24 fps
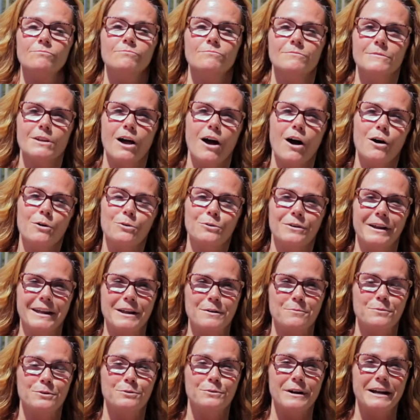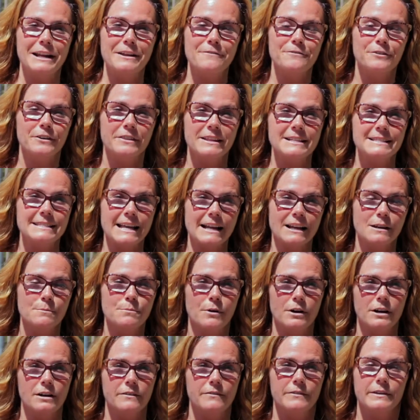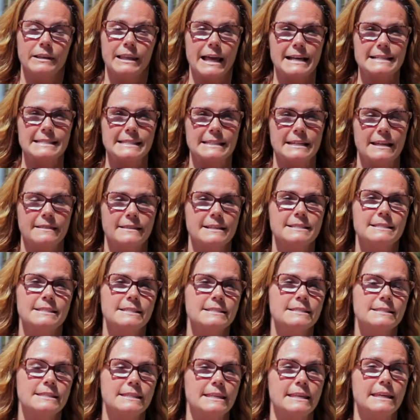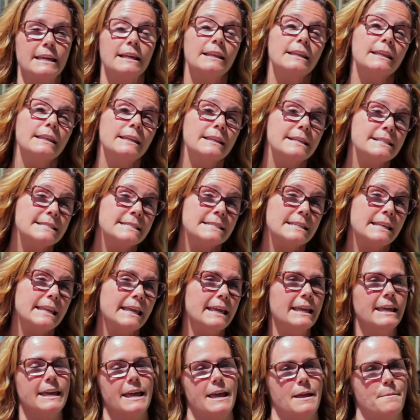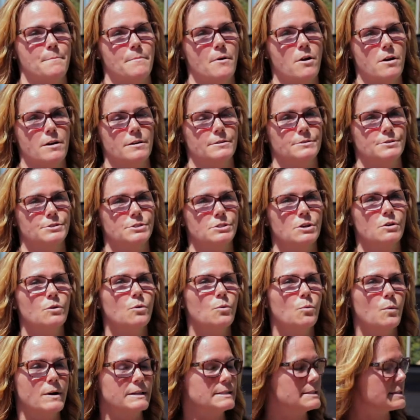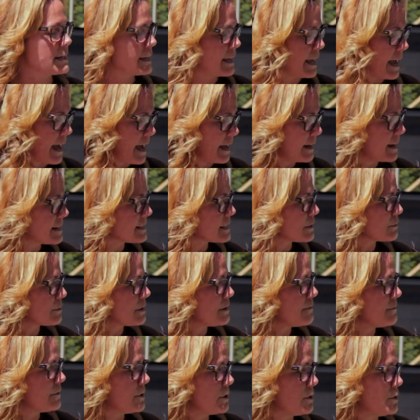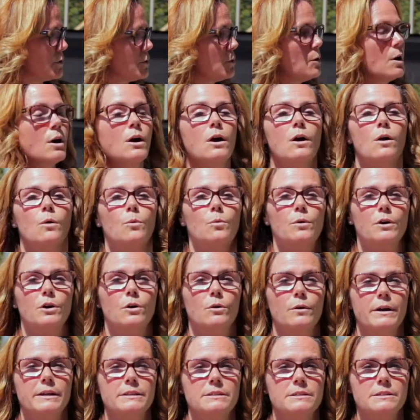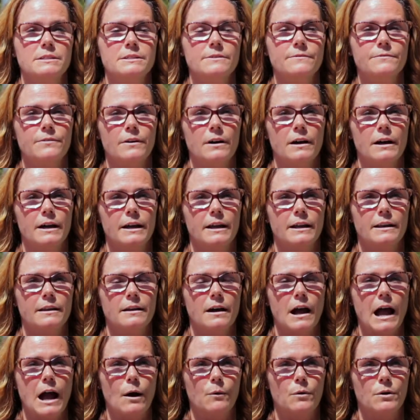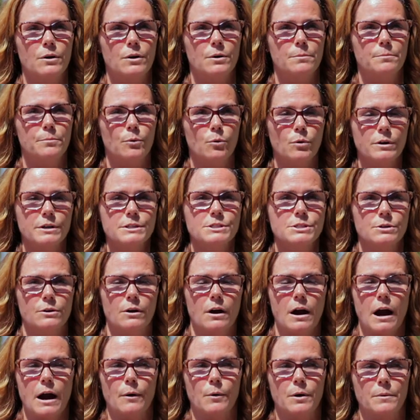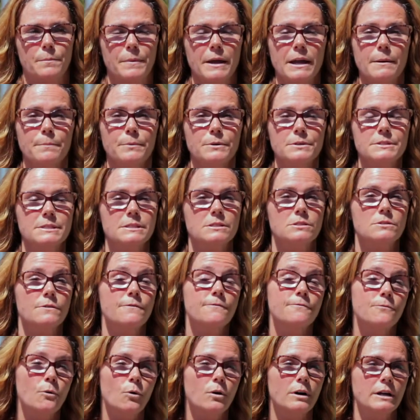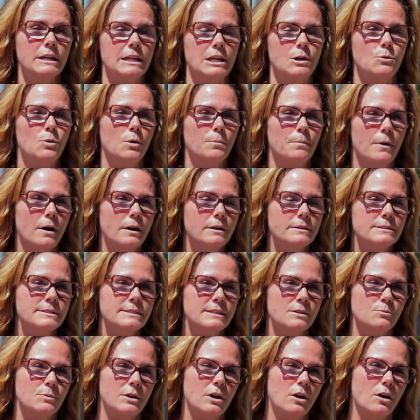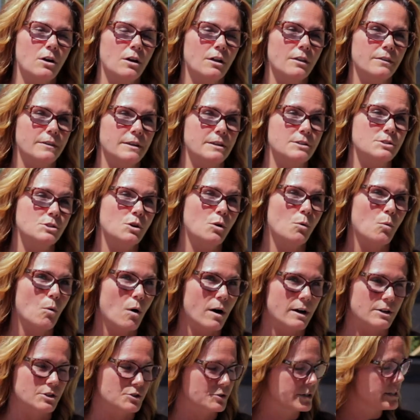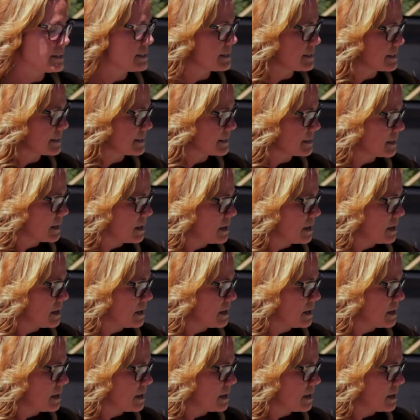All right, we're ready for the second part of the lesson, and this is the listening game part. So once again, as a review, we're going to divide our boards or our papers into 4 equal parts, and we call these quadrants.